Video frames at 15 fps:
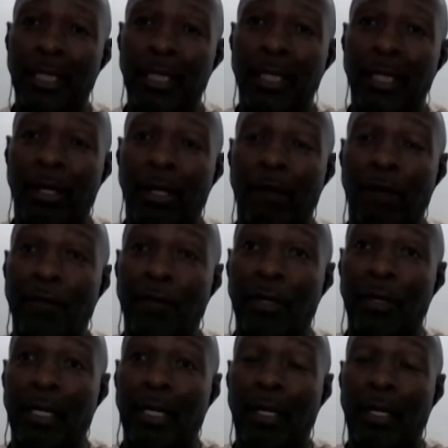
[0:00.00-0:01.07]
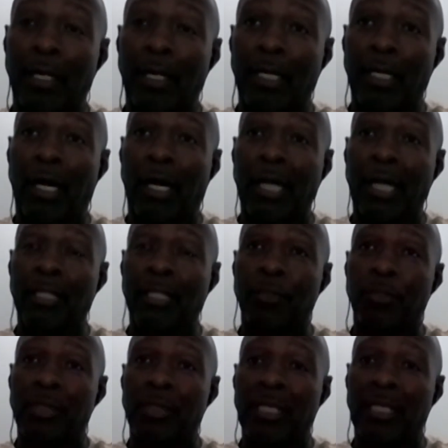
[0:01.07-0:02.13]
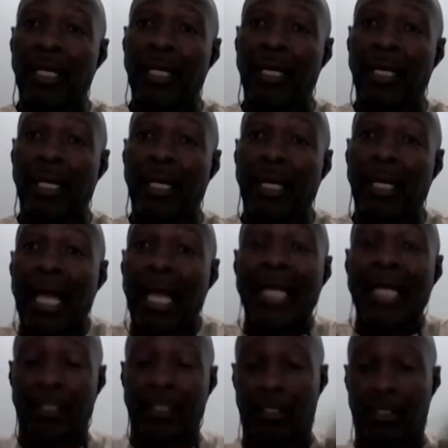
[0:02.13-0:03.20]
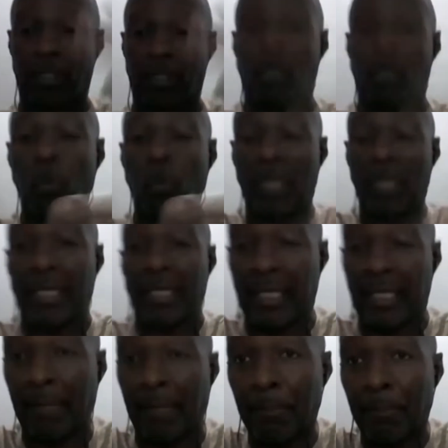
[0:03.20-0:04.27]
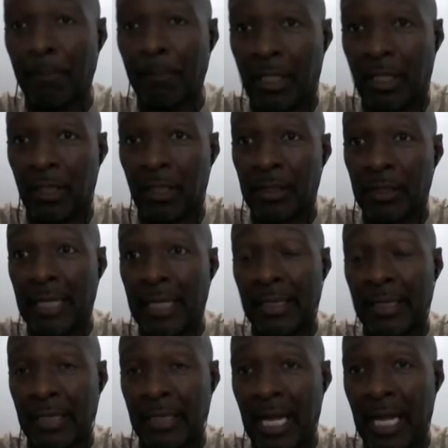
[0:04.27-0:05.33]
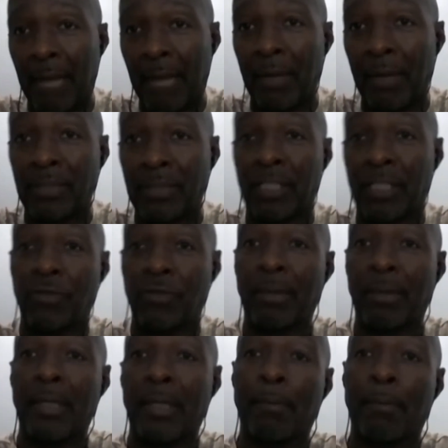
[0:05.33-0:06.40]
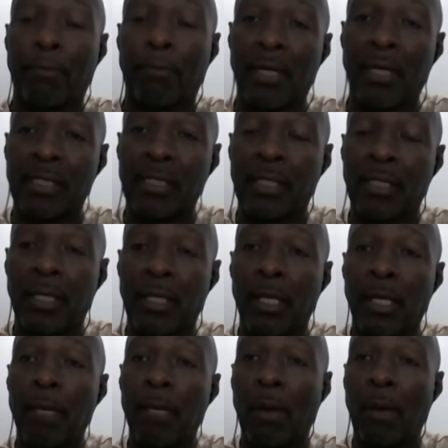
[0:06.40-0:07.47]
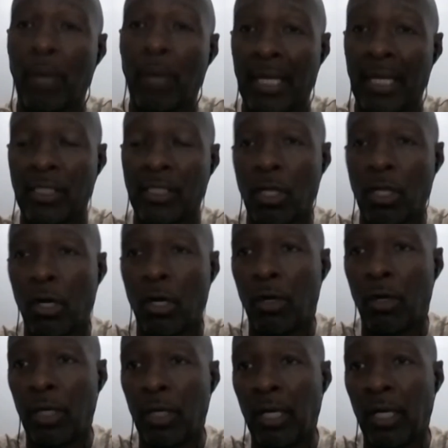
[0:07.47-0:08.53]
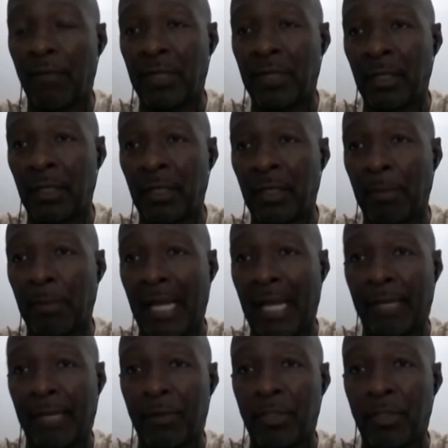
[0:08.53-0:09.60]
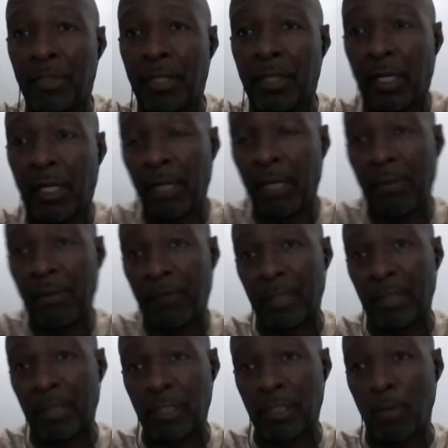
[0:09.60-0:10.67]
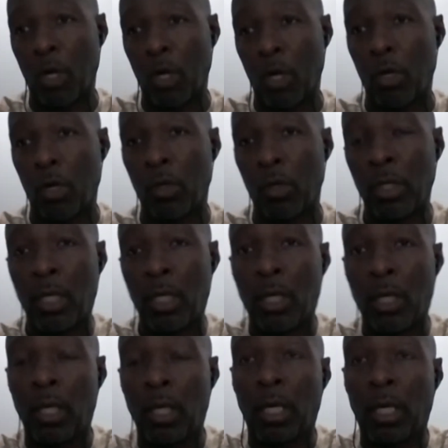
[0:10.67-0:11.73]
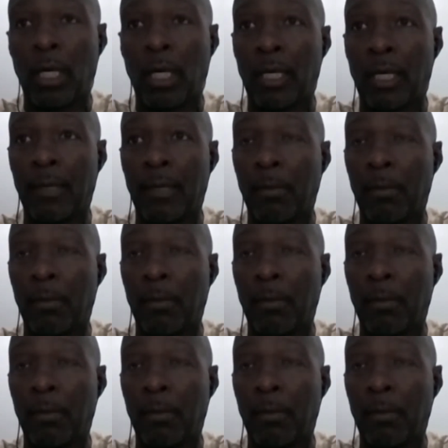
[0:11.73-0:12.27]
or very, yeah, I guess you would say an enlightened awakening because at the time I was extremely impressed by what I saw of the black community there, coming from a small um,